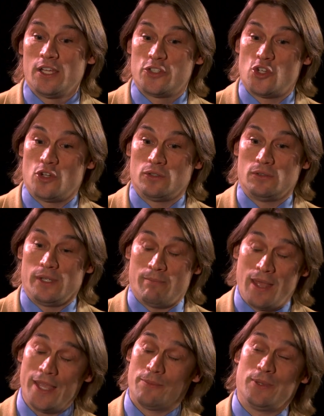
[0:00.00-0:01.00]
So in
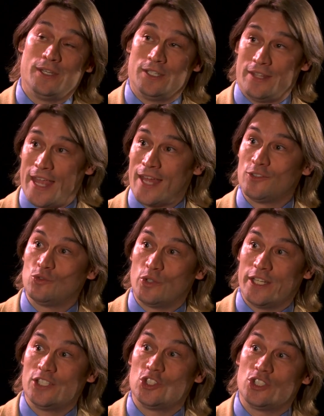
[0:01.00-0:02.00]
my opinion, that
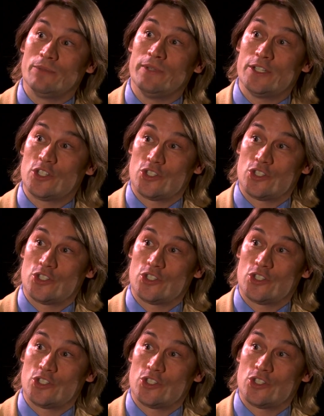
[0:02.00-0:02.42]
relationship needs